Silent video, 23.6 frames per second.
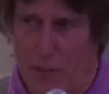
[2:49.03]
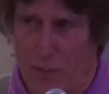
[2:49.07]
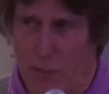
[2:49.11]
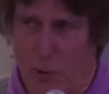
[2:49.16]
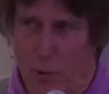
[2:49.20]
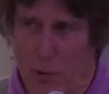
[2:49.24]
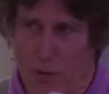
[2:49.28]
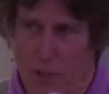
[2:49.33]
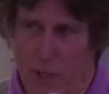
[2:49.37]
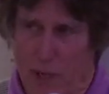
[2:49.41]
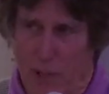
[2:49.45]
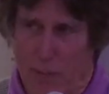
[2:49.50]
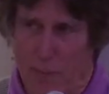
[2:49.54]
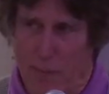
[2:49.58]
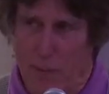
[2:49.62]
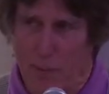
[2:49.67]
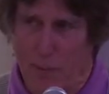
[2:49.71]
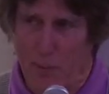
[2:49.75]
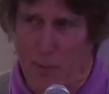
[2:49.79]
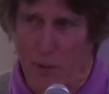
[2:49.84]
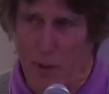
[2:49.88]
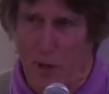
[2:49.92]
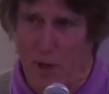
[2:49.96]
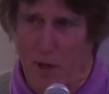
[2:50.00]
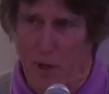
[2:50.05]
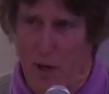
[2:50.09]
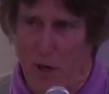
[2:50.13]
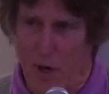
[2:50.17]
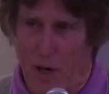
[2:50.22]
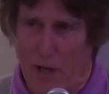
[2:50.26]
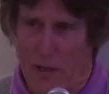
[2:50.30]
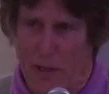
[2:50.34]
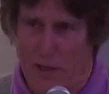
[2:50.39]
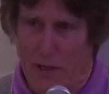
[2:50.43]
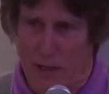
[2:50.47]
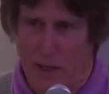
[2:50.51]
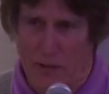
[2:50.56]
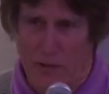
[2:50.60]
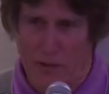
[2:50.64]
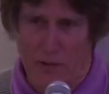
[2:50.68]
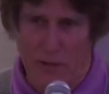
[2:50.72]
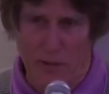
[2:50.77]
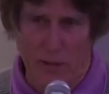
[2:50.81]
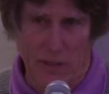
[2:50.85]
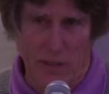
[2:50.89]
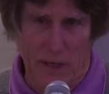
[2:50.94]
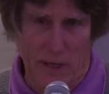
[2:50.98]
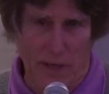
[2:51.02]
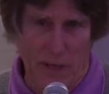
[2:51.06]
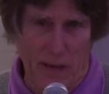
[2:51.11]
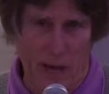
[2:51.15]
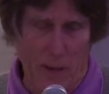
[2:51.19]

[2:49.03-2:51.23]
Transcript: The blue tag people are our, guests today.